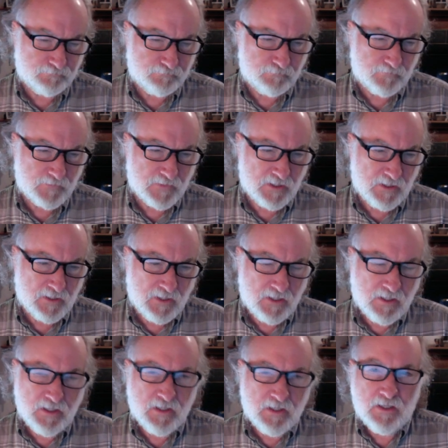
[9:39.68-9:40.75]

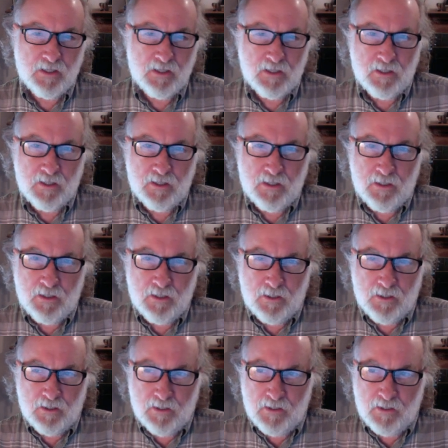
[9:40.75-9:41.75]
[no speech]